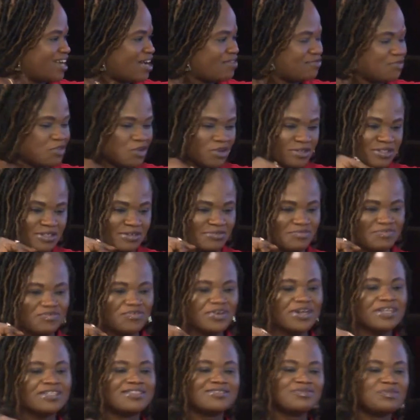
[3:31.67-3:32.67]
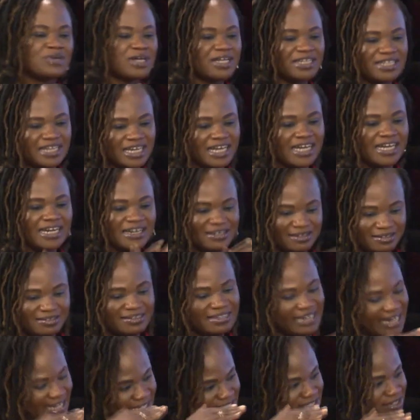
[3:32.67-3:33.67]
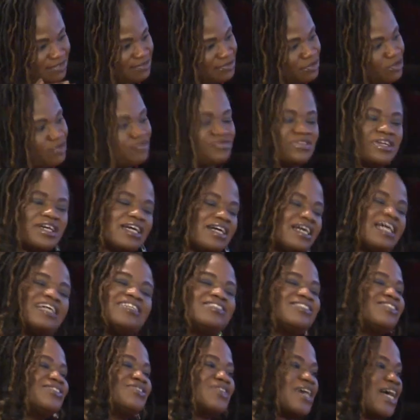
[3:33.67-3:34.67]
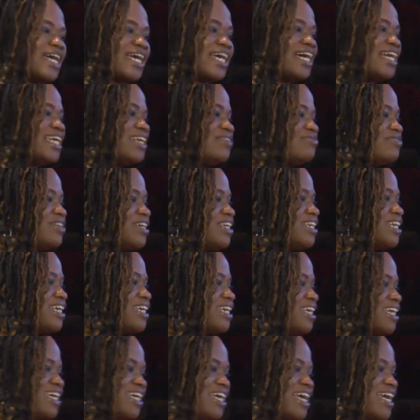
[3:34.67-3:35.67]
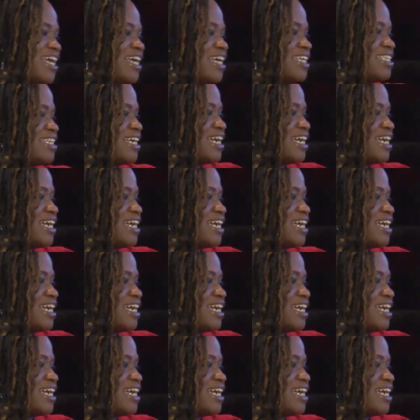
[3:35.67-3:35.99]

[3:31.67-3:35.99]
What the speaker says: I've got some friends, well, they are natives of the country, so I can't really, they